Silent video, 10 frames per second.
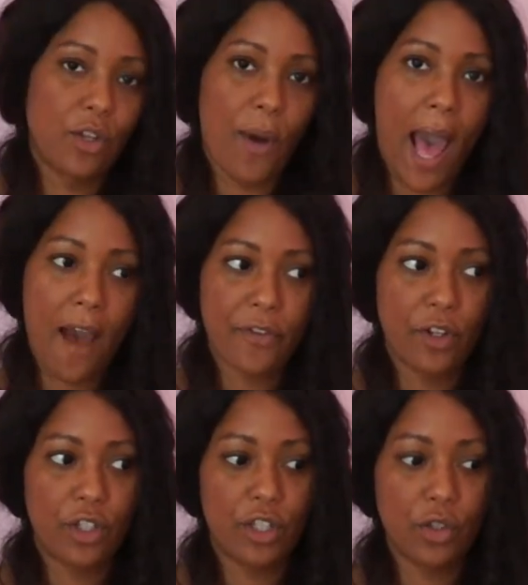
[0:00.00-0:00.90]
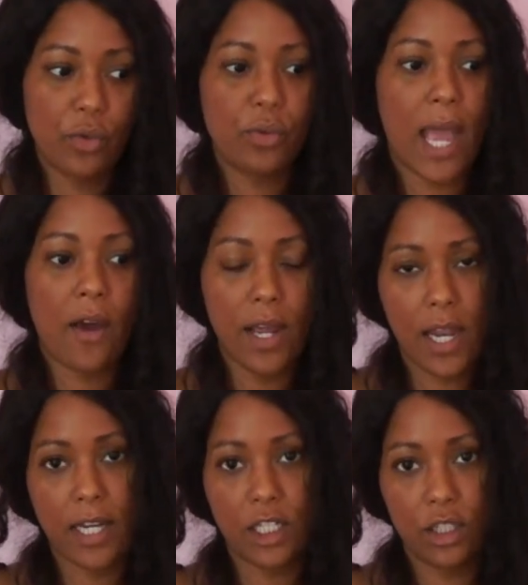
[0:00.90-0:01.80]
So after, just to cool down, and
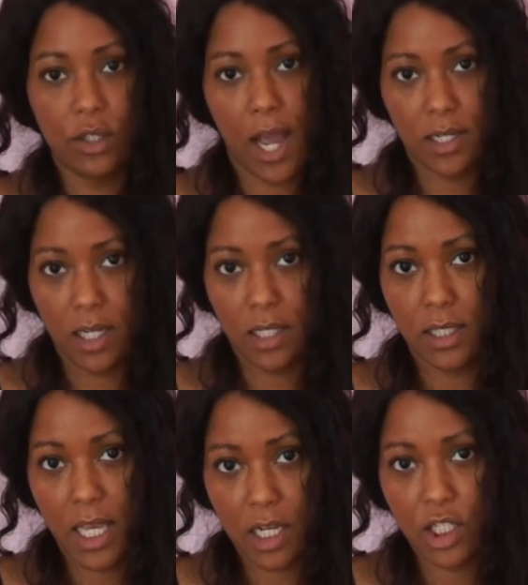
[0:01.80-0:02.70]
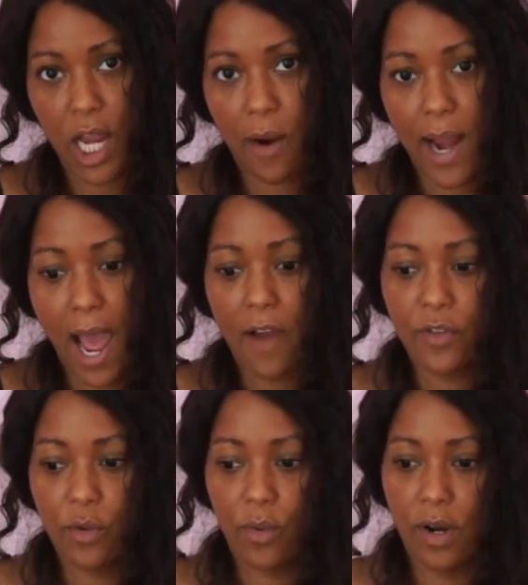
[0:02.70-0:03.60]
I just, I did take a shower
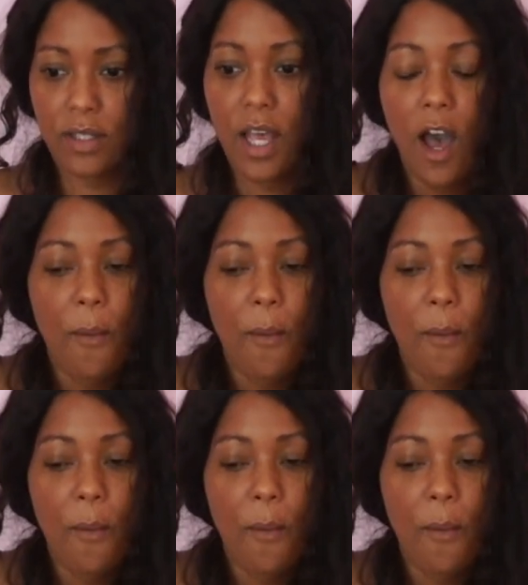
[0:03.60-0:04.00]
afterwards.